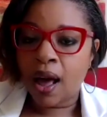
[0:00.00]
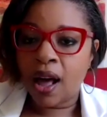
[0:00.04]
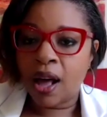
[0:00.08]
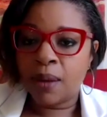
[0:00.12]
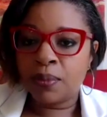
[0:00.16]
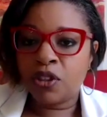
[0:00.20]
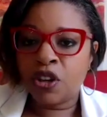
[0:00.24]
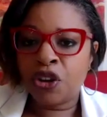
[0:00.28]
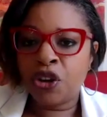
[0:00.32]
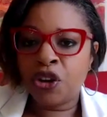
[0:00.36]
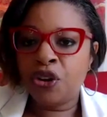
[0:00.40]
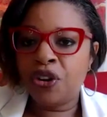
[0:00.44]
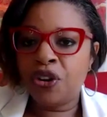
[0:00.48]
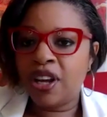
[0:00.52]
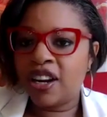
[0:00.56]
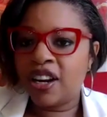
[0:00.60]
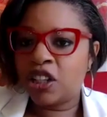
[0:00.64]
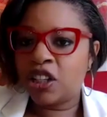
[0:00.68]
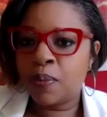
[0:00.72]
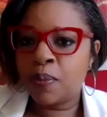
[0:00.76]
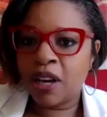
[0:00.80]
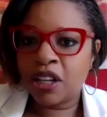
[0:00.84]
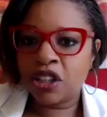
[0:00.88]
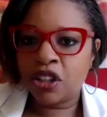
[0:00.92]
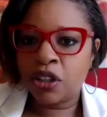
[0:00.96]
So you need
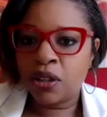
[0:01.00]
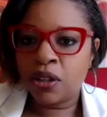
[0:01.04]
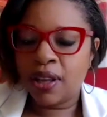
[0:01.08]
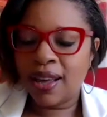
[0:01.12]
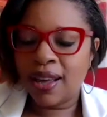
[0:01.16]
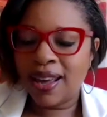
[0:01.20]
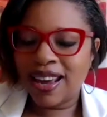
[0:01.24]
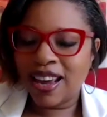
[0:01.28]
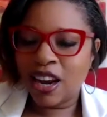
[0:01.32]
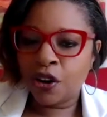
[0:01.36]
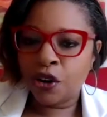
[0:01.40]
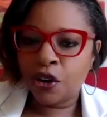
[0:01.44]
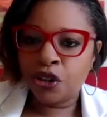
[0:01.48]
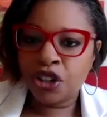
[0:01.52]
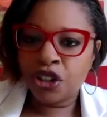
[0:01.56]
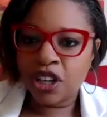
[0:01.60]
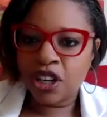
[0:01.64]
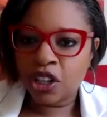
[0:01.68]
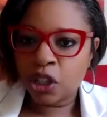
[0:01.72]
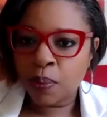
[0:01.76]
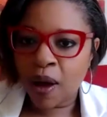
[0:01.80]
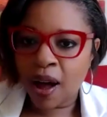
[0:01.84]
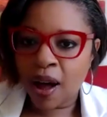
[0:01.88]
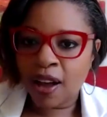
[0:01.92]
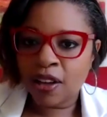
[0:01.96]
as much energy
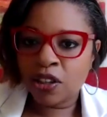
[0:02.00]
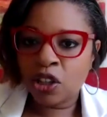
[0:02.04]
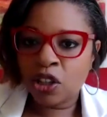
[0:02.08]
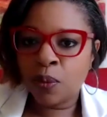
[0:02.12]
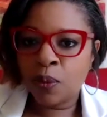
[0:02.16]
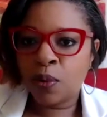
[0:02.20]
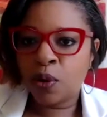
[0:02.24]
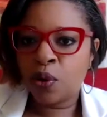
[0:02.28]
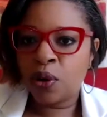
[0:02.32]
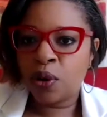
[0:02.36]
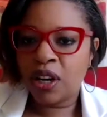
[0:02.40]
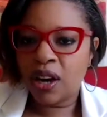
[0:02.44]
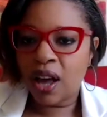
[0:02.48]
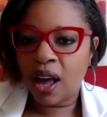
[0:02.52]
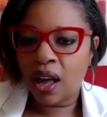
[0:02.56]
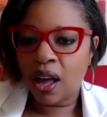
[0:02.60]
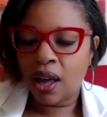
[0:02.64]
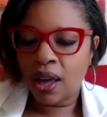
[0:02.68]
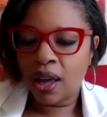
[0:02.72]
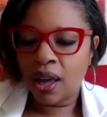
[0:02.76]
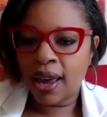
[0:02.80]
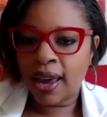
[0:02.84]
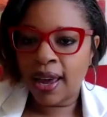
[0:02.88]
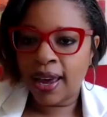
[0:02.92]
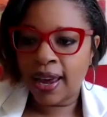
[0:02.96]
as possible,
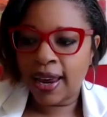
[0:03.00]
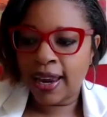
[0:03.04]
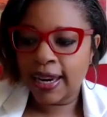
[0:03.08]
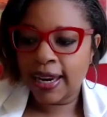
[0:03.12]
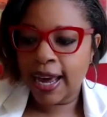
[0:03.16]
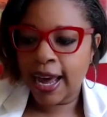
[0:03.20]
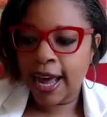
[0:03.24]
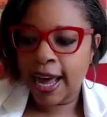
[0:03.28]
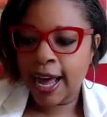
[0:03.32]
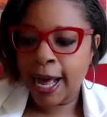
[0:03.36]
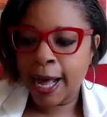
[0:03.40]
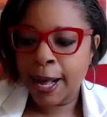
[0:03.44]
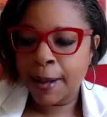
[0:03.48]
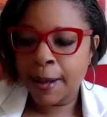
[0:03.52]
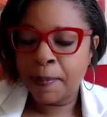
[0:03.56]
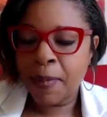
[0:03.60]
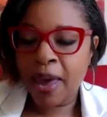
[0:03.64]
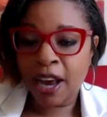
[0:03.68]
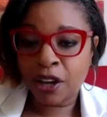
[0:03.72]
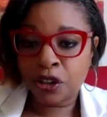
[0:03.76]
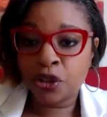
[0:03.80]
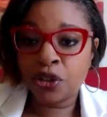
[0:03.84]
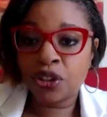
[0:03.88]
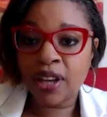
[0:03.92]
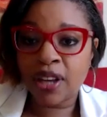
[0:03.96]
and
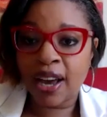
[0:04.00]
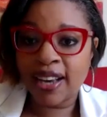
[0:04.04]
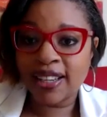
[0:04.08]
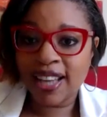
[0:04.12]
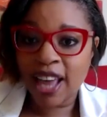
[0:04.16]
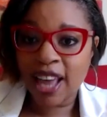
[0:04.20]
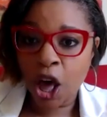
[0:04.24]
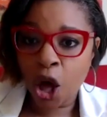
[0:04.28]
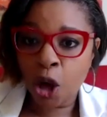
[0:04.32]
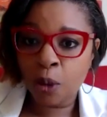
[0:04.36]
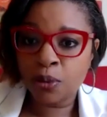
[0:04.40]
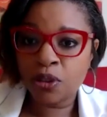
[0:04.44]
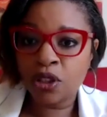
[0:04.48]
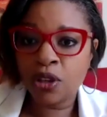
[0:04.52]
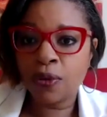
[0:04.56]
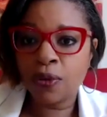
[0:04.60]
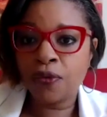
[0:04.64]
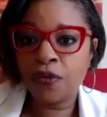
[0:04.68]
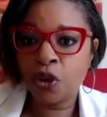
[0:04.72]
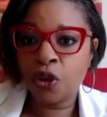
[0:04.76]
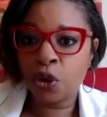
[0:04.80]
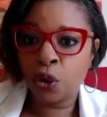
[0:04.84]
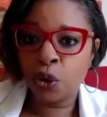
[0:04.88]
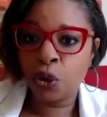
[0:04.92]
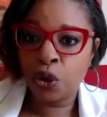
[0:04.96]
exercise helps to
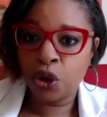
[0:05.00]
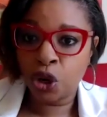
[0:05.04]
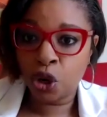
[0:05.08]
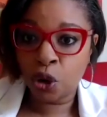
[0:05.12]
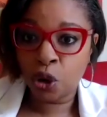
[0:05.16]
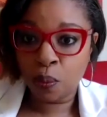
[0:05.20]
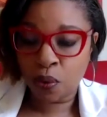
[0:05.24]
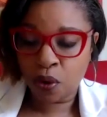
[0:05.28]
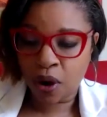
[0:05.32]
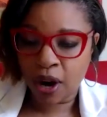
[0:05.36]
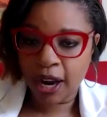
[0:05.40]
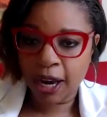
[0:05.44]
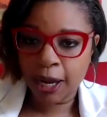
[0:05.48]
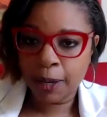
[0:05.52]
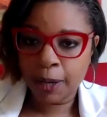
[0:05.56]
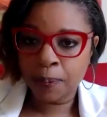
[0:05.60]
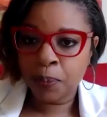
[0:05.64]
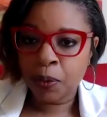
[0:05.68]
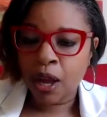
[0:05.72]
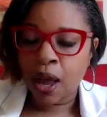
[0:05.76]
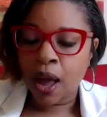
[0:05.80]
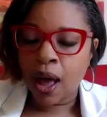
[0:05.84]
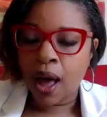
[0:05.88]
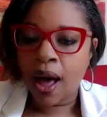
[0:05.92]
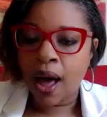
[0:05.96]
fuel your brain.
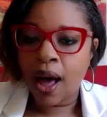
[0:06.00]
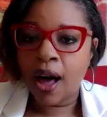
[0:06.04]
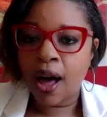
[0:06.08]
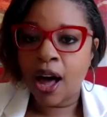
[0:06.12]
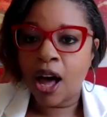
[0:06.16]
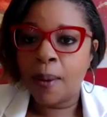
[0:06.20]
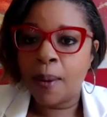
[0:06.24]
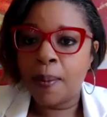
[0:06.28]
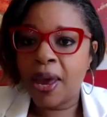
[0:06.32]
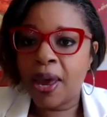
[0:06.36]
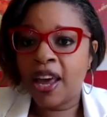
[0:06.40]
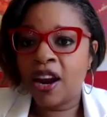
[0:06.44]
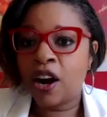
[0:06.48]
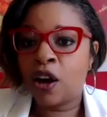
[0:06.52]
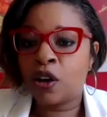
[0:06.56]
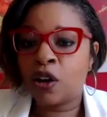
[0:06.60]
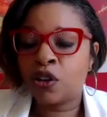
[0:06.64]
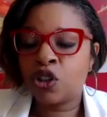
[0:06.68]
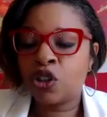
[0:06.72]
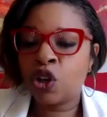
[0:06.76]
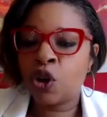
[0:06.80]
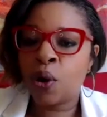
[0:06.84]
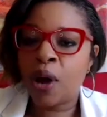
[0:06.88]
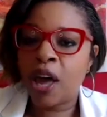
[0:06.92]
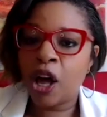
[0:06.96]
It
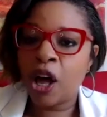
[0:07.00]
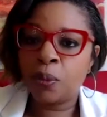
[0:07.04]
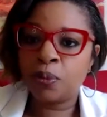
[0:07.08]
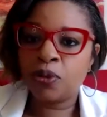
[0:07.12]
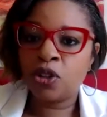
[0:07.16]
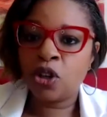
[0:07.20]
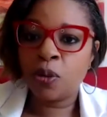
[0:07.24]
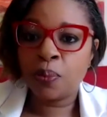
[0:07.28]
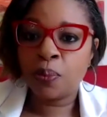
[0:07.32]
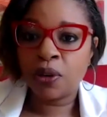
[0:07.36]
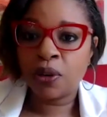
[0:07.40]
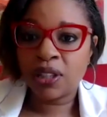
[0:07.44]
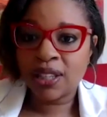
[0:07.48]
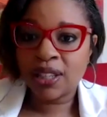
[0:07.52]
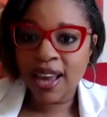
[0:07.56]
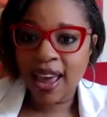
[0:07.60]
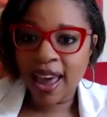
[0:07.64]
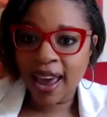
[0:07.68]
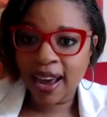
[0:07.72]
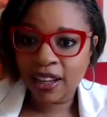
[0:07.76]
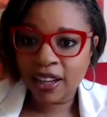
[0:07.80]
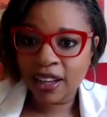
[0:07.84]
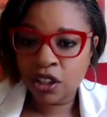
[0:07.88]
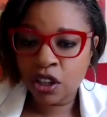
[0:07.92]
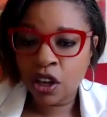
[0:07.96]
also helps to
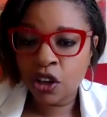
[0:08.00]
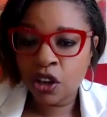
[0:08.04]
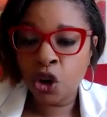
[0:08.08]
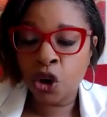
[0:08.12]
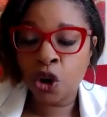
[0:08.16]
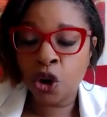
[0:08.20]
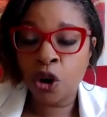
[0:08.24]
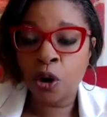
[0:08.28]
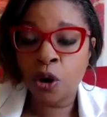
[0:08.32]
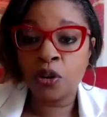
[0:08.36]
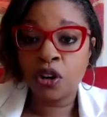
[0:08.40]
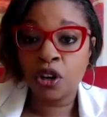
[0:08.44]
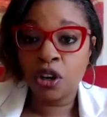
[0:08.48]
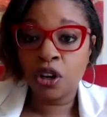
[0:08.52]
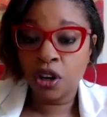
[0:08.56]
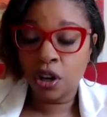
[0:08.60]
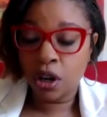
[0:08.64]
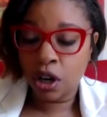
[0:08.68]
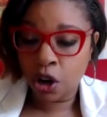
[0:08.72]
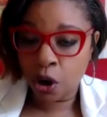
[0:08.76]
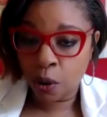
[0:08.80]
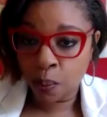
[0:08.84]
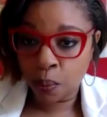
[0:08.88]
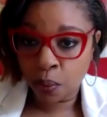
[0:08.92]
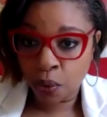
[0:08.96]
protect your
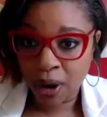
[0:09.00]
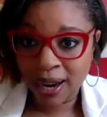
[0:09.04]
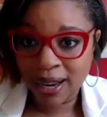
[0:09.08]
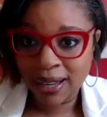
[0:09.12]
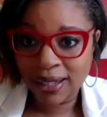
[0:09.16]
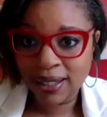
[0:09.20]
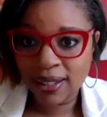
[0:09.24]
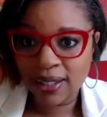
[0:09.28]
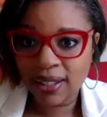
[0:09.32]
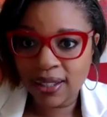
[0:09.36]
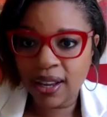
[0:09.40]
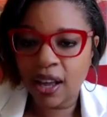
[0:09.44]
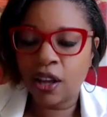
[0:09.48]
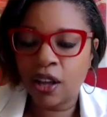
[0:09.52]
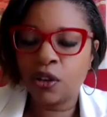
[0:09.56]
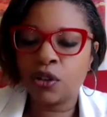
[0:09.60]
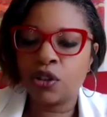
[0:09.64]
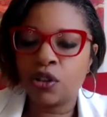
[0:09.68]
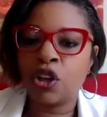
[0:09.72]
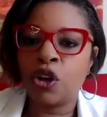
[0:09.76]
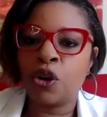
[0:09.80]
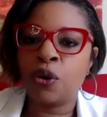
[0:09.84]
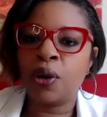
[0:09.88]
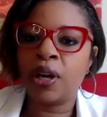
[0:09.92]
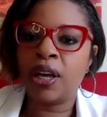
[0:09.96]
brain
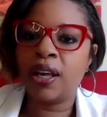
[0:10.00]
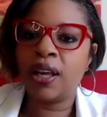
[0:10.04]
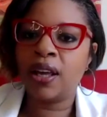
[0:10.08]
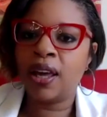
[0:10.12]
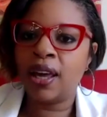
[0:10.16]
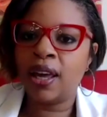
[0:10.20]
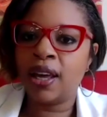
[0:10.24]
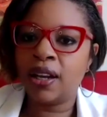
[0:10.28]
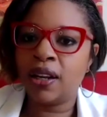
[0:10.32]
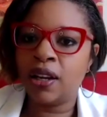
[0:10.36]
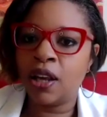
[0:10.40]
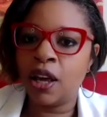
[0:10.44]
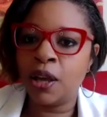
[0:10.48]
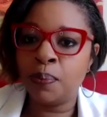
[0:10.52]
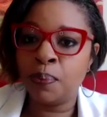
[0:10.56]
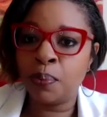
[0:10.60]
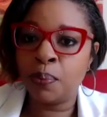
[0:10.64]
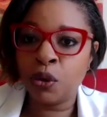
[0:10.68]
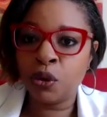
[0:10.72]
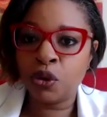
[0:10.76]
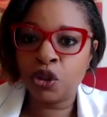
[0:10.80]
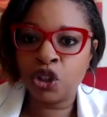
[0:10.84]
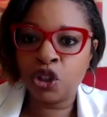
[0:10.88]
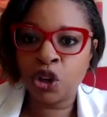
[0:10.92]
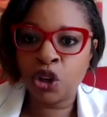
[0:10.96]
cells. So it
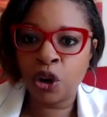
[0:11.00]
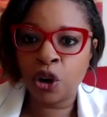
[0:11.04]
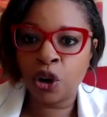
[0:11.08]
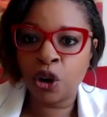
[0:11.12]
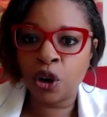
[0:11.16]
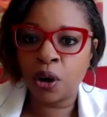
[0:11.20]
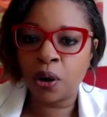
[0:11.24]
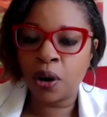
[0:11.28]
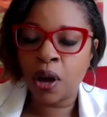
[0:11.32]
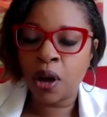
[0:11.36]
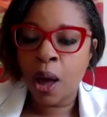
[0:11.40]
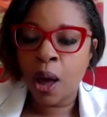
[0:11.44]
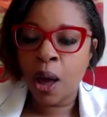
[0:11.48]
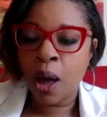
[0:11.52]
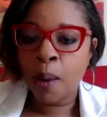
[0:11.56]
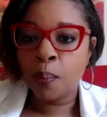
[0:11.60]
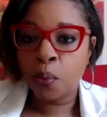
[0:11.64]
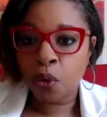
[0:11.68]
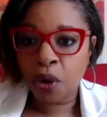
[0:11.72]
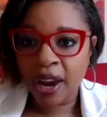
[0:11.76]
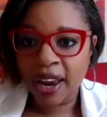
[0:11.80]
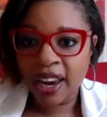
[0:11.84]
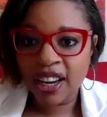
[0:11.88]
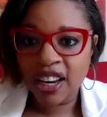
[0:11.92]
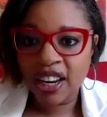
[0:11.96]
boosts your
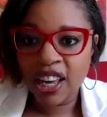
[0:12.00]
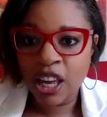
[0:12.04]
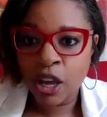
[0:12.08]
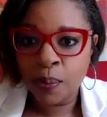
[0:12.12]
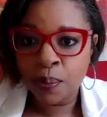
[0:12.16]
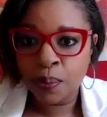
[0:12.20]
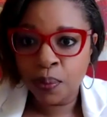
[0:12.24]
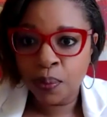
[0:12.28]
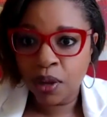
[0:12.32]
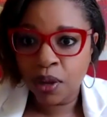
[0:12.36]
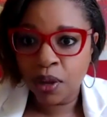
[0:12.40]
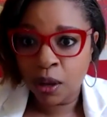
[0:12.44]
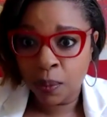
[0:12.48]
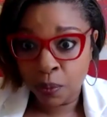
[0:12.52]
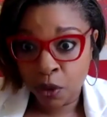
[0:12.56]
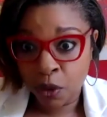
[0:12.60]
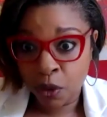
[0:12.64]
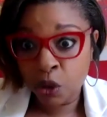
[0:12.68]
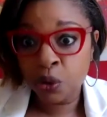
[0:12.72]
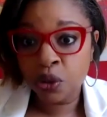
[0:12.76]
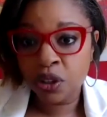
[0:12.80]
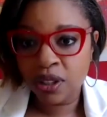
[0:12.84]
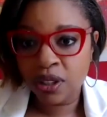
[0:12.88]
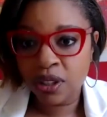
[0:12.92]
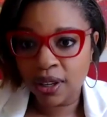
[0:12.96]
brain
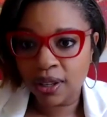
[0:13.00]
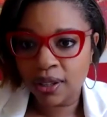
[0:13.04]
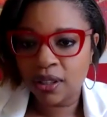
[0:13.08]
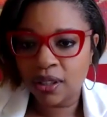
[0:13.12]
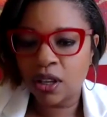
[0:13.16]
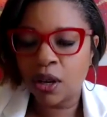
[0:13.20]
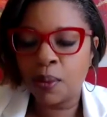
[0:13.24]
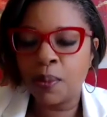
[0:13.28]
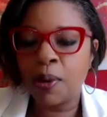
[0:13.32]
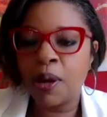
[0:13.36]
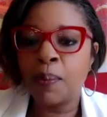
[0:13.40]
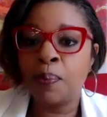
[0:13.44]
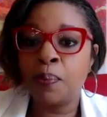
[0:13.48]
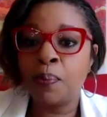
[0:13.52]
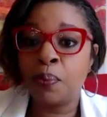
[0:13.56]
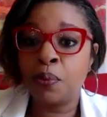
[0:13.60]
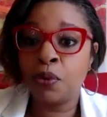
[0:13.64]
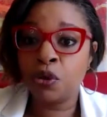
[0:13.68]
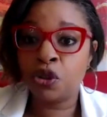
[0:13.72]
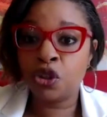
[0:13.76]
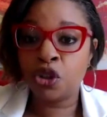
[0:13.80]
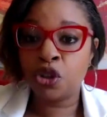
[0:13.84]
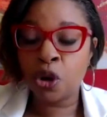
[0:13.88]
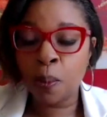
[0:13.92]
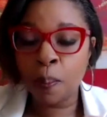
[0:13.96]
immune system. It
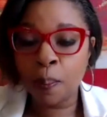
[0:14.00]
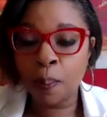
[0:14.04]
boosts your